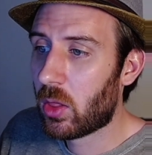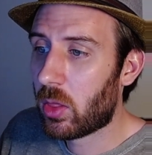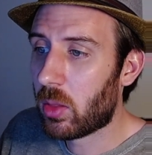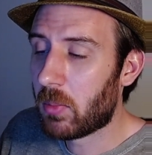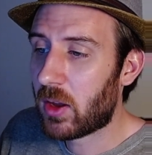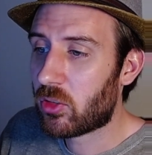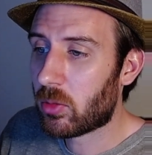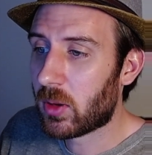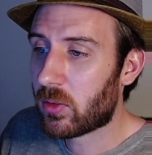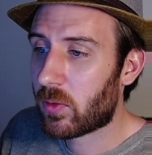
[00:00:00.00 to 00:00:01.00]
the
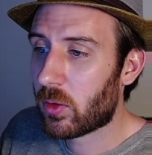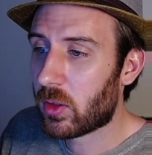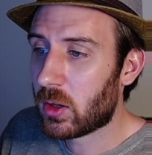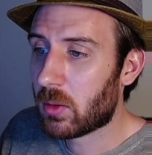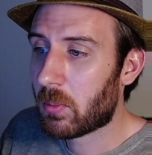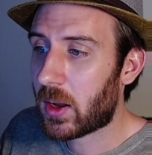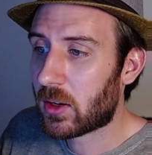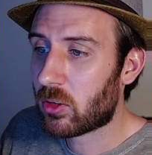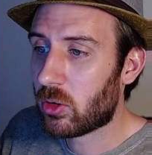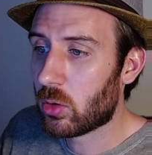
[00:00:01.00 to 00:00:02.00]
measurement for the
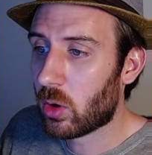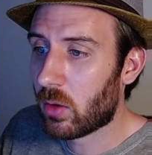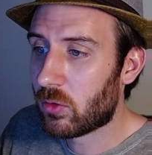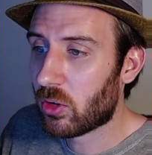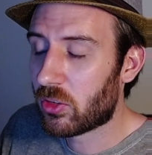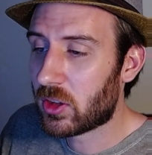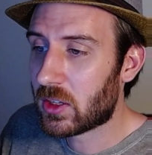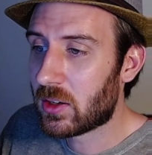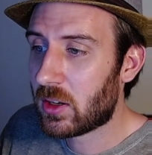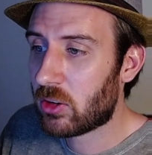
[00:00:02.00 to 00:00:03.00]
magnitude of just the
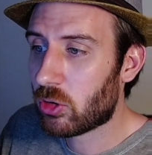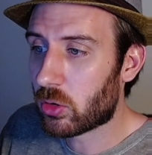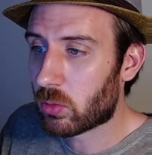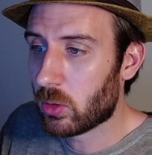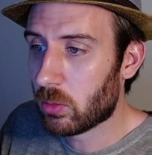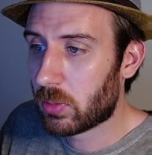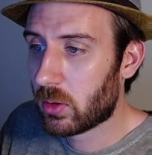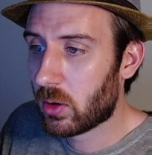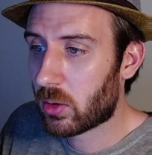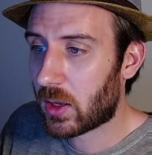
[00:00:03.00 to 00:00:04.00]
initial group.
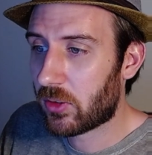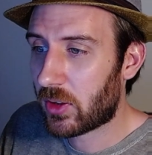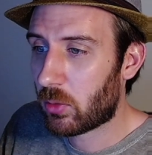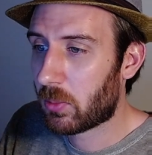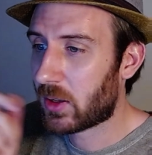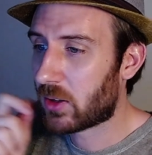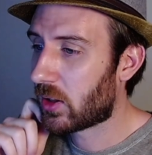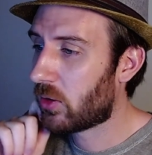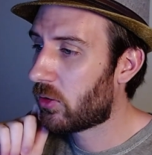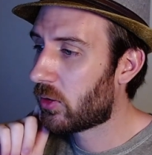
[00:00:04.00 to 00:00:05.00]
Okay, so that one makes
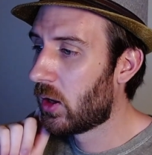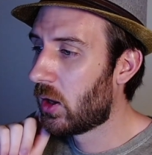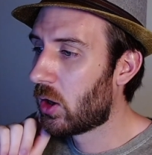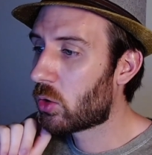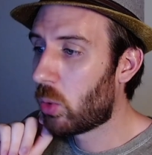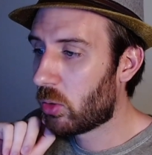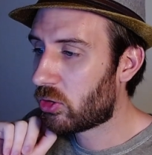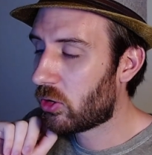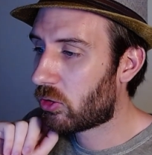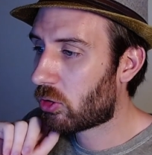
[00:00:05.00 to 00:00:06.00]
sense.
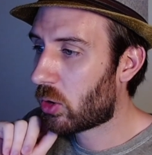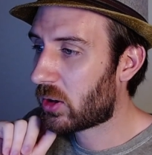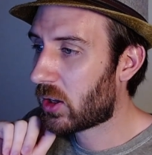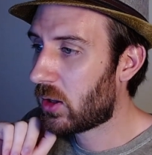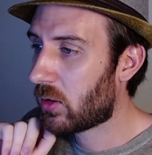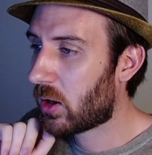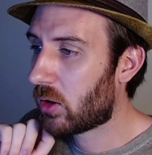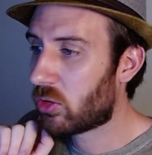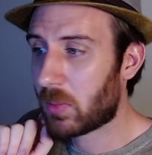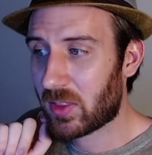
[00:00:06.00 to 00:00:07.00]
Quotient
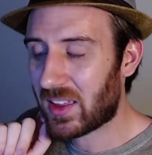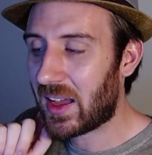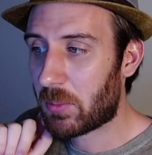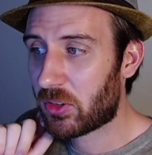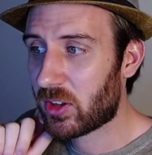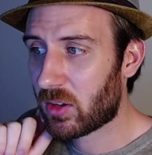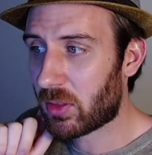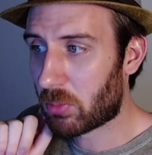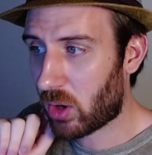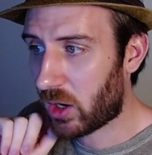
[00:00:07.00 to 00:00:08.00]
shortcut should be the opposite of
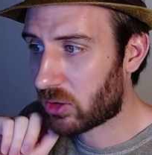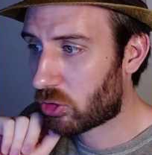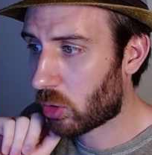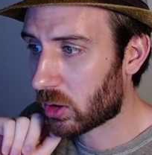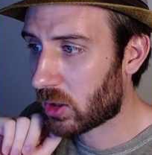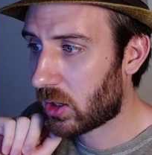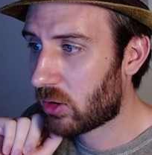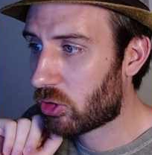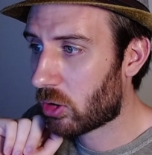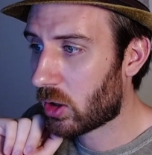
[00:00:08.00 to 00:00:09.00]
the product shortcut,
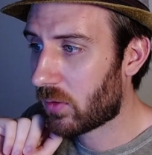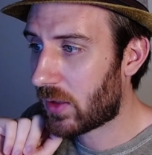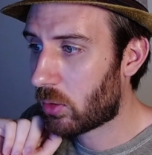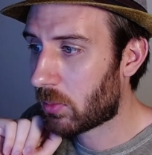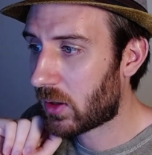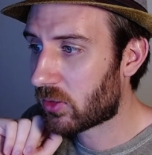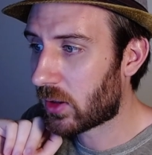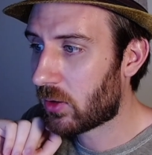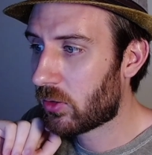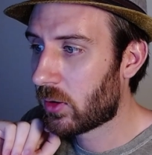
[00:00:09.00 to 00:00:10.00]
and sure enough, that would make
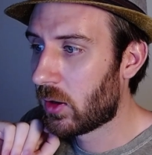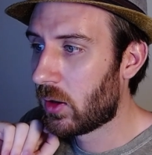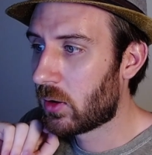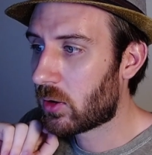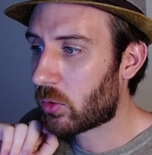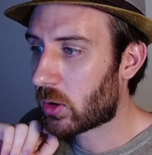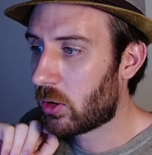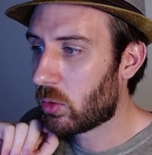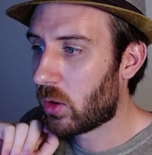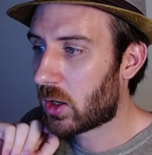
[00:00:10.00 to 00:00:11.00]
sense, because we're going
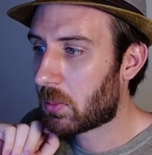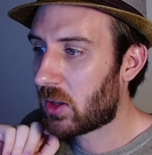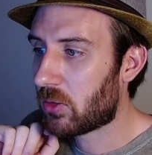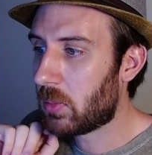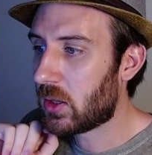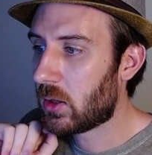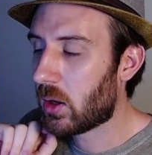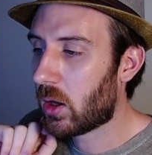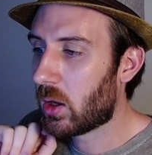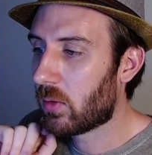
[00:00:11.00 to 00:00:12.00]
to do log base b
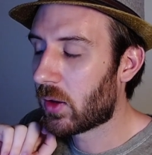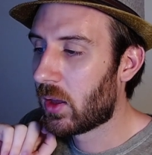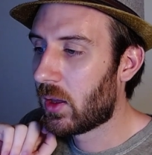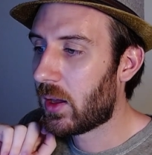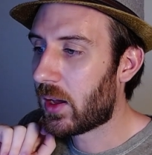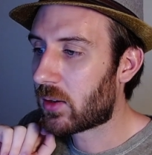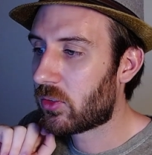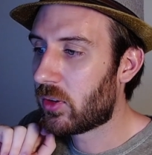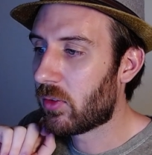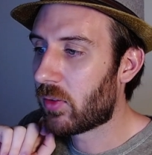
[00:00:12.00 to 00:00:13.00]
of
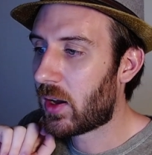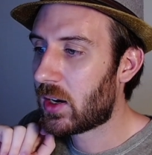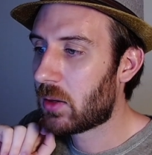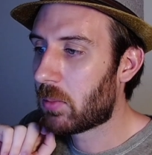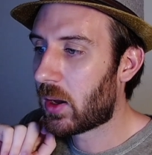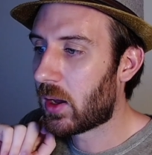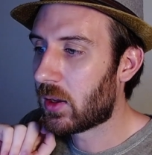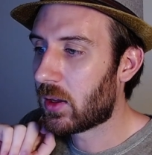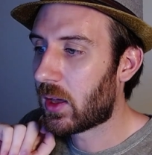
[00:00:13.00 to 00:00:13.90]
x divided by